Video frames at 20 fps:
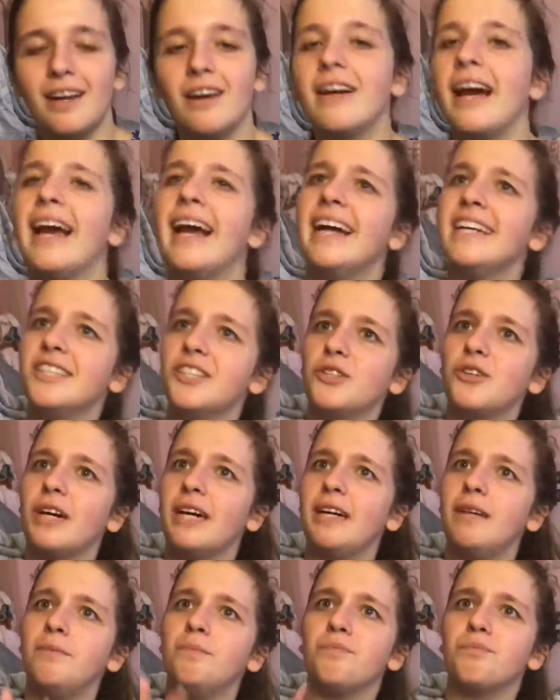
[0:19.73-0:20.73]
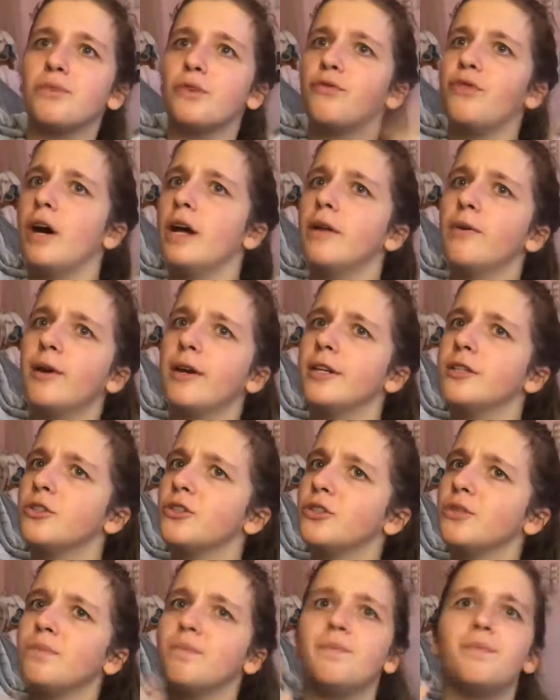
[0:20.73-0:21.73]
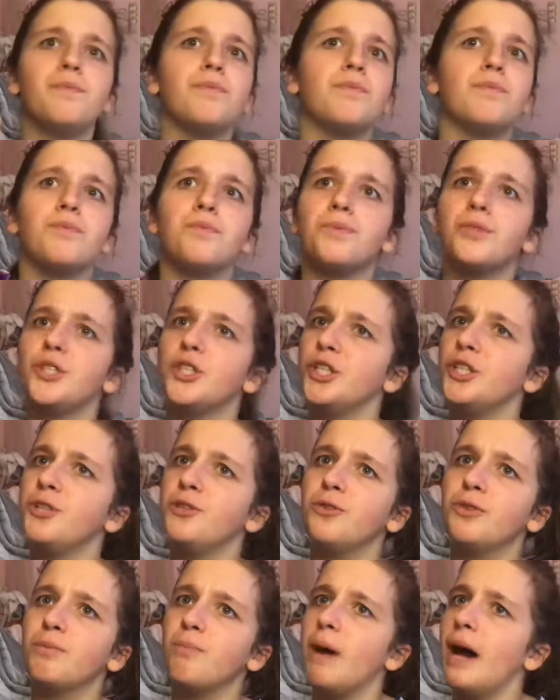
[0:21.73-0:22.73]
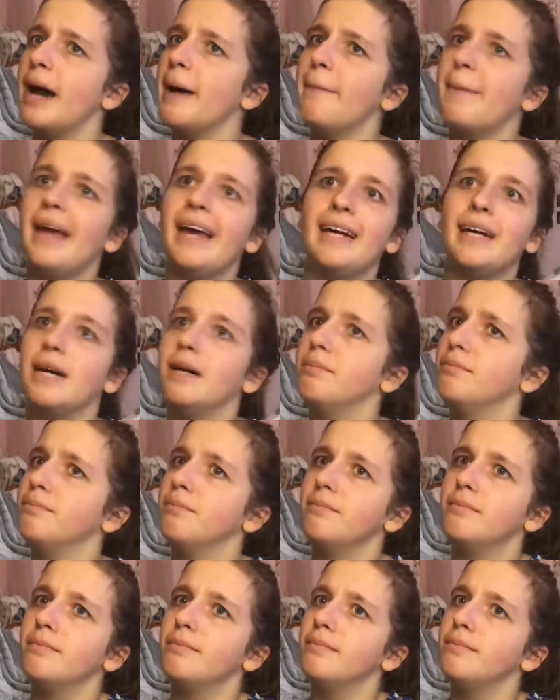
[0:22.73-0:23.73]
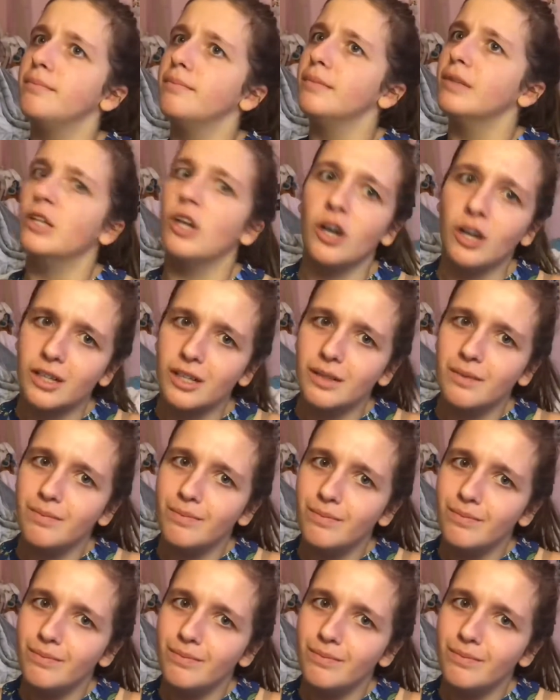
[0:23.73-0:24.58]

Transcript: Okay, Instagram followers choose my makeup look.